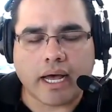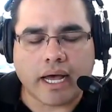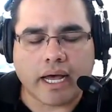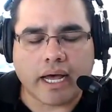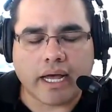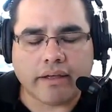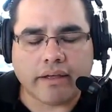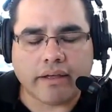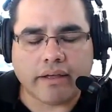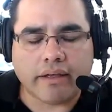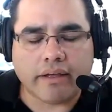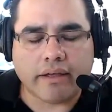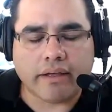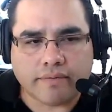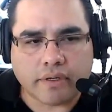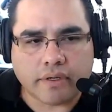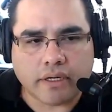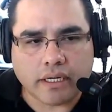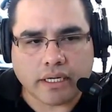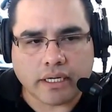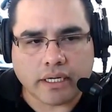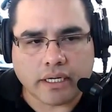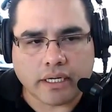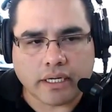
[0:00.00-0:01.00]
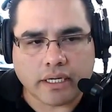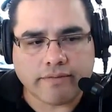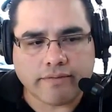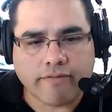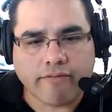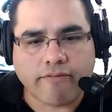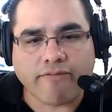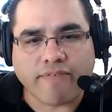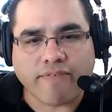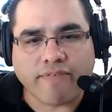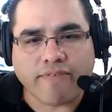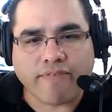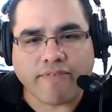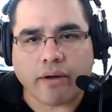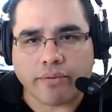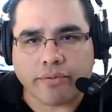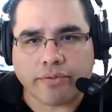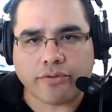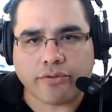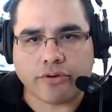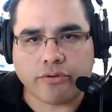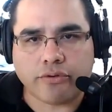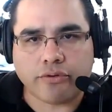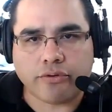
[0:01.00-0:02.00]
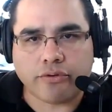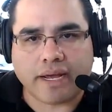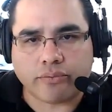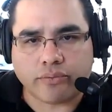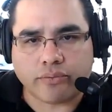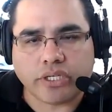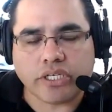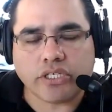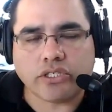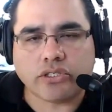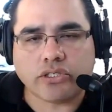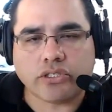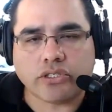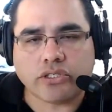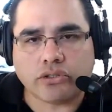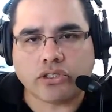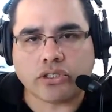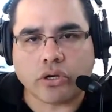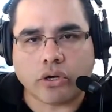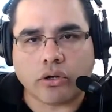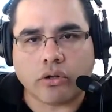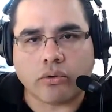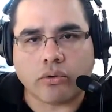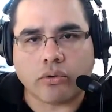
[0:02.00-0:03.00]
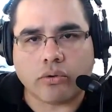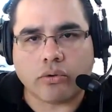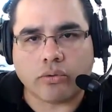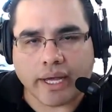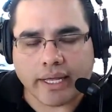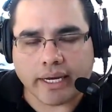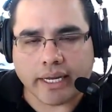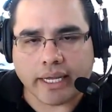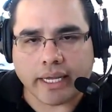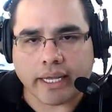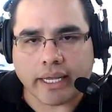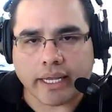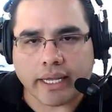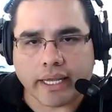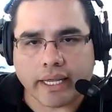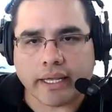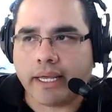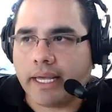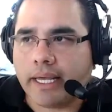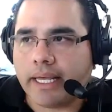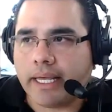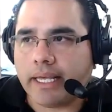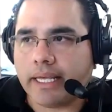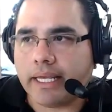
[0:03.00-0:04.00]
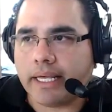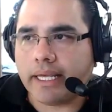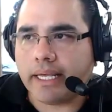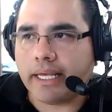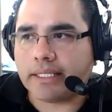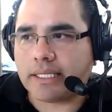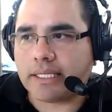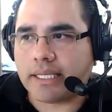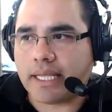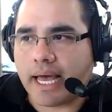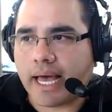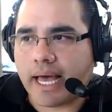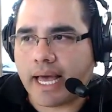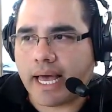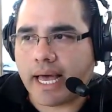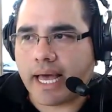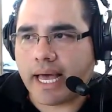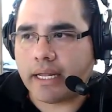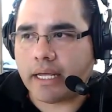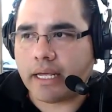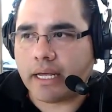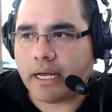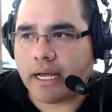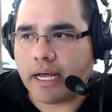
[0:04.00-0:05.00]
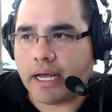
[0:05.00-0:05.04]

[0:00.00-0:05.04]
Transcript: I have found through my research already, is that